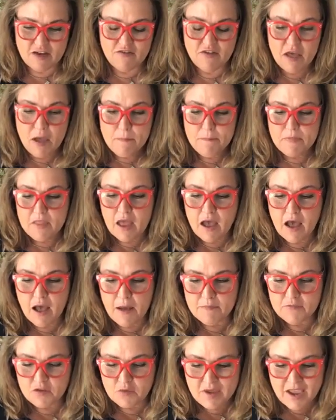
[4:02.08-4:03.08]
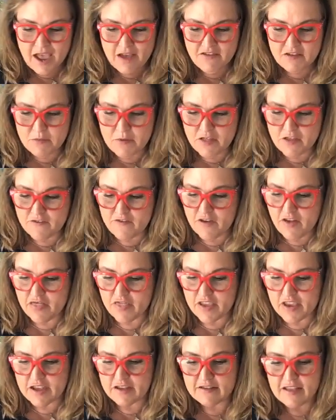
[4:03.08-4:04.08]
stuff. So we have some other
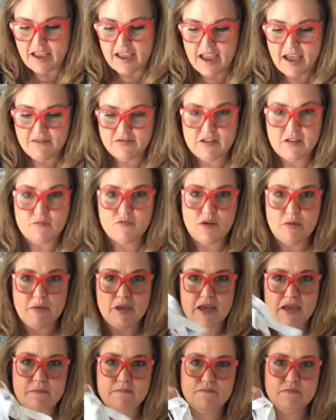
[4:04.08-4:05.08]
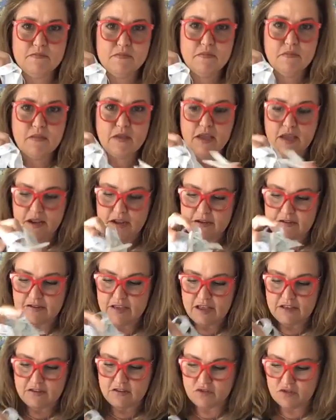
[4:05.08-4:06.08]
fun things. I have some ribbon and
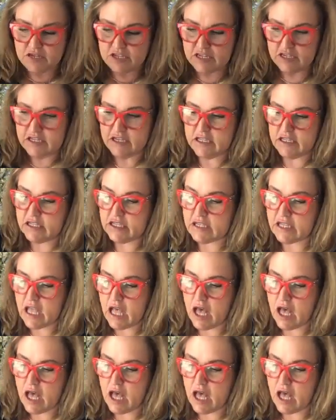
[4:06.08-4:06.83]
accessories.